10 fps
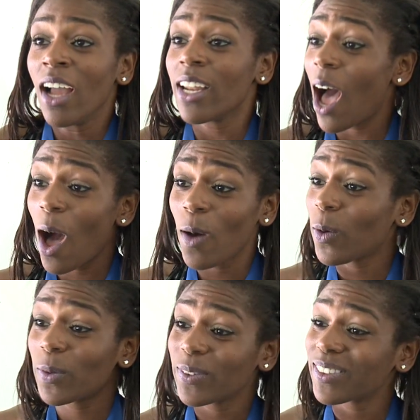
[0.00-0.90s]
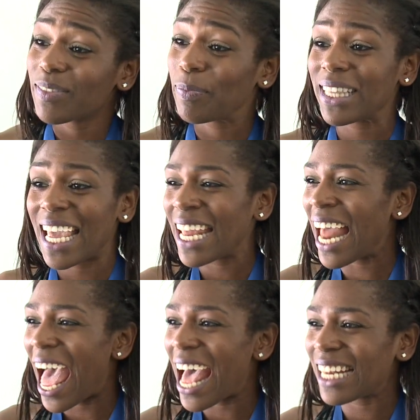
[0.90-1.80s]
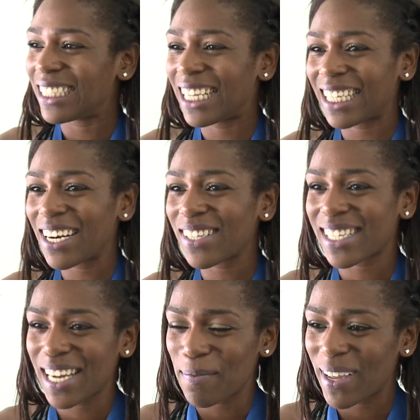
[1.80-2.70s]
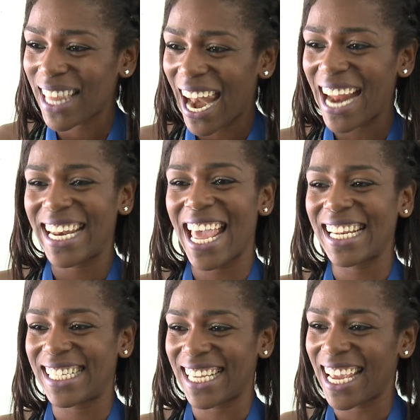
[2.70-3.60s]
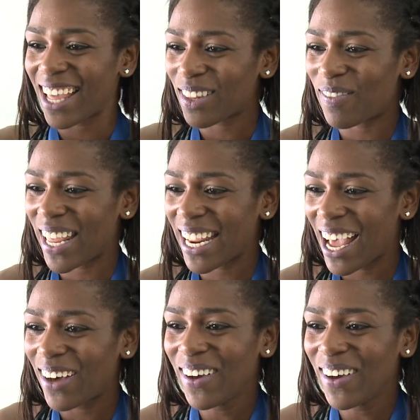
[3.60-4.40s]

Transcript: No, but then at the little snippet that I did see on the video,